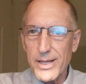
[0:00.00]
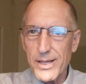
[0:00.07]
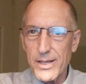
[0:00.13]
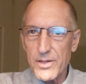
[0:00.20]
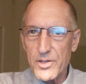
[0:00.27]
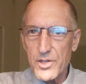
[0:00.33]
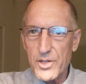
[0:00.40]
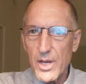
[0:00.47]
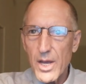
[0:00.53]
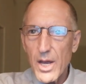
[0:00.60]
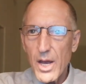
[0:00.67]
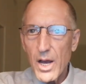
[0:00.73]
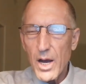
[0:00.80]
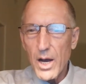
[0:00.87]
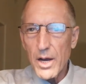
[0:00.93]
Kitts
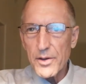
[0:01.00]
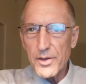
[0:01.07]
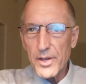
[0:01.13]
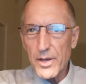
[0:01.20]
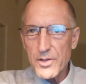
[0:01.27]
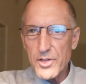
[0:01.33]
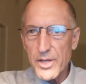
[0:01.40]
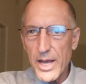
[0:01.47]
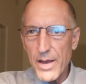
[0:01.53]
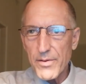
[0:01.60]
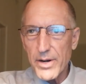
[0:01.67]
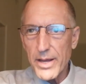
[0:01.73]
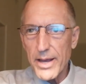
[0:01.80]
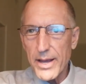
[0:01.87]
does have an